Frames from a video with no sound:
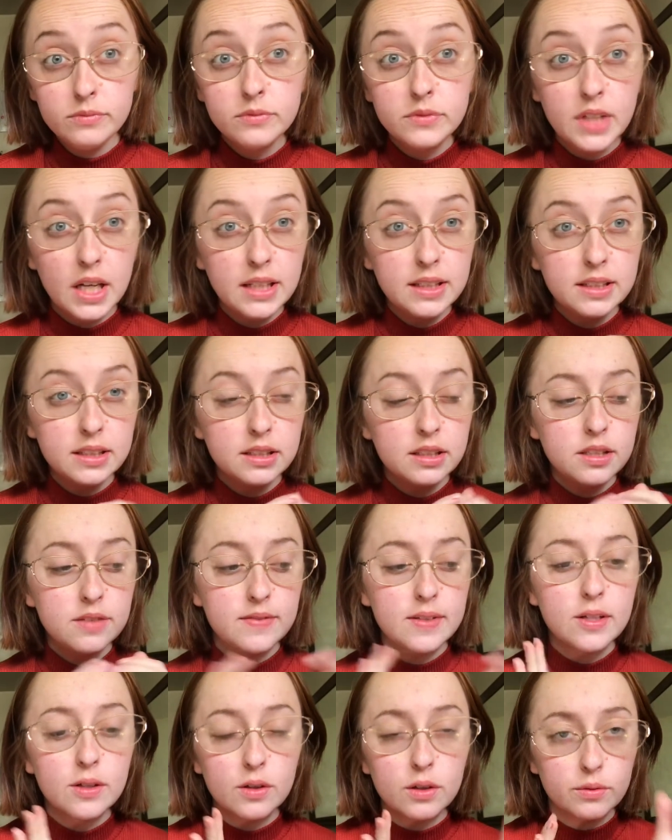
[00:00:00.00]
I did this
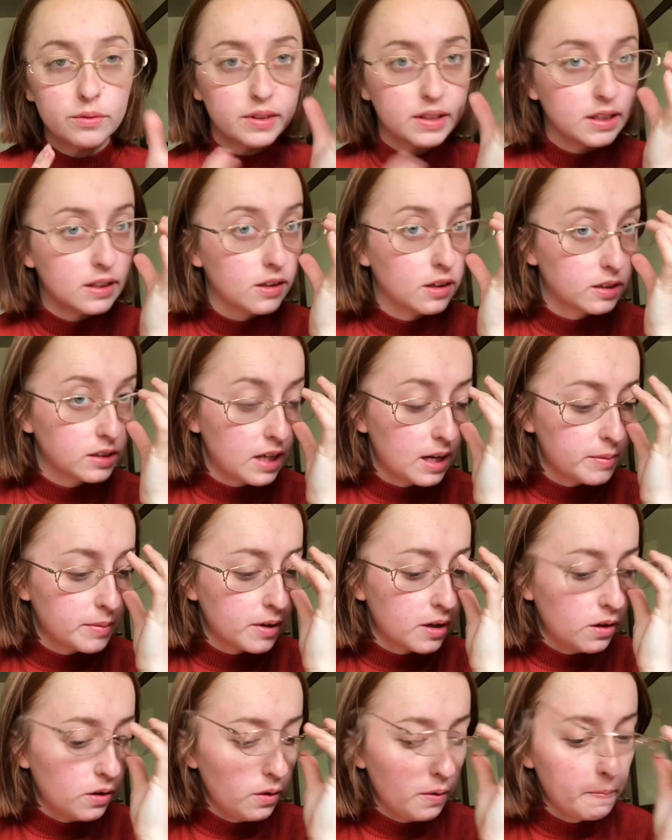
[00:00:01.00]
video a really long time
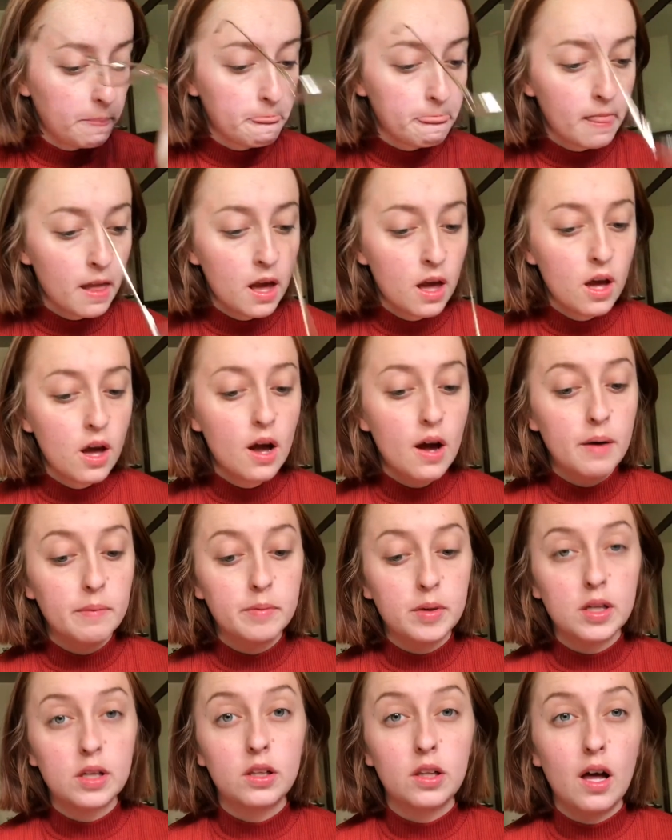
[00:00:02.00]
ago, but
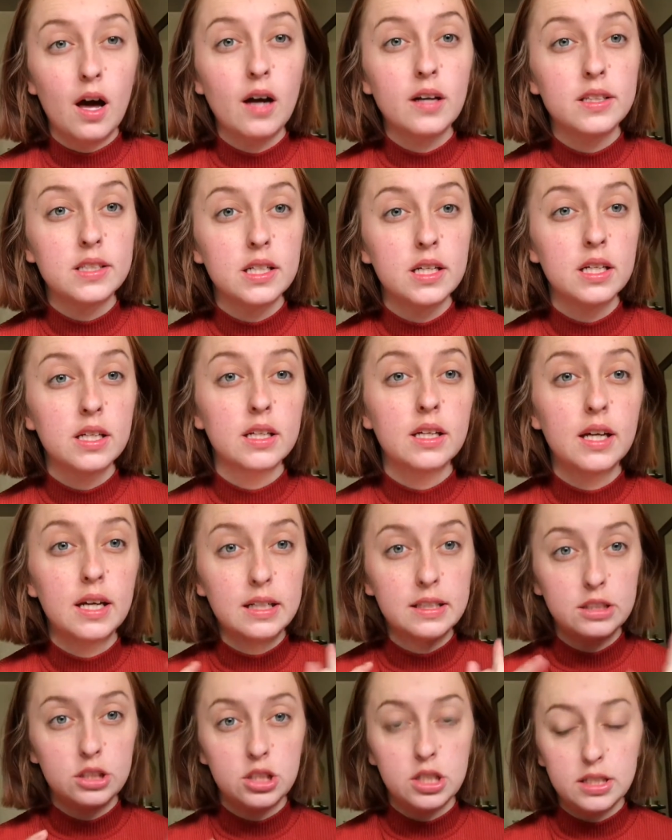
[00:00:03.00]
a lot
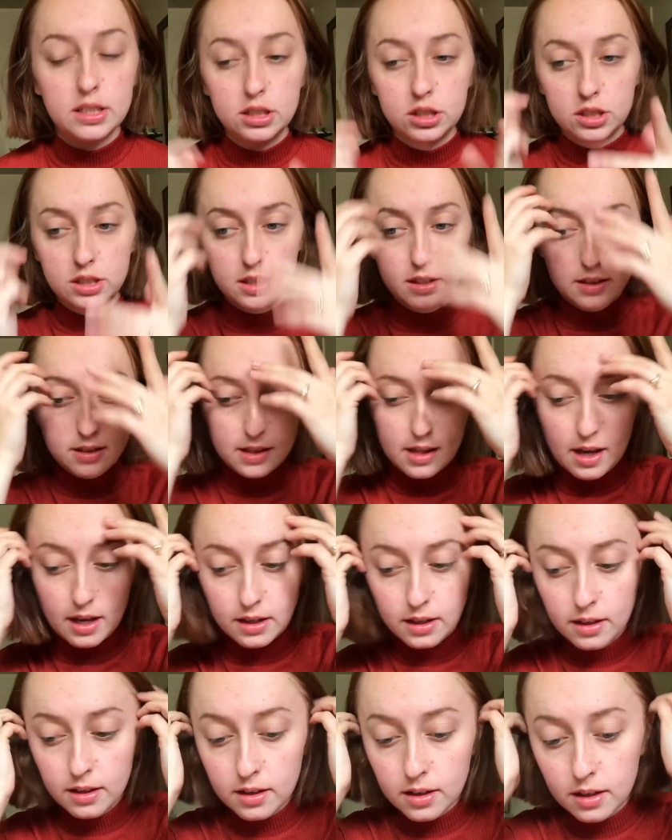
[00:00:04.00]
has changed since
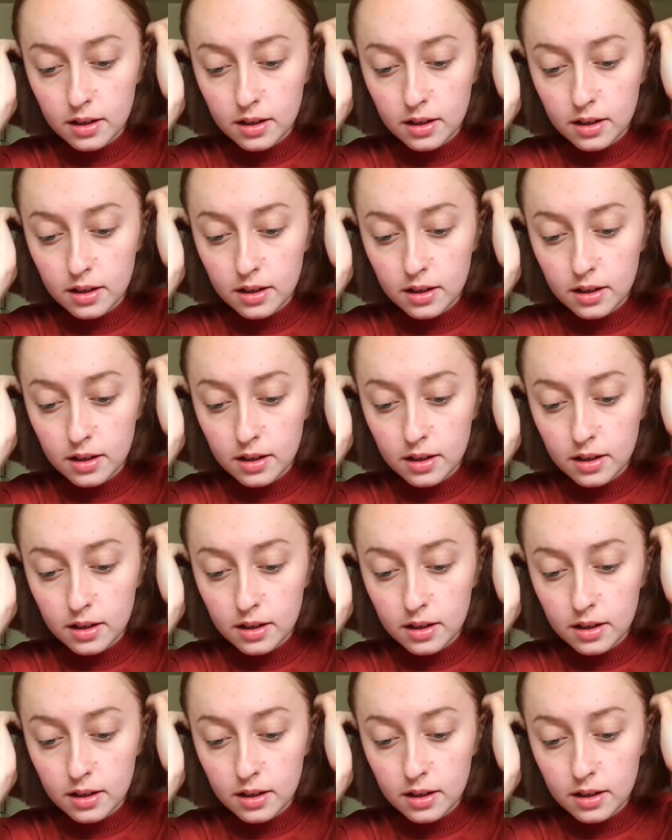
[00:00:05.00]
then.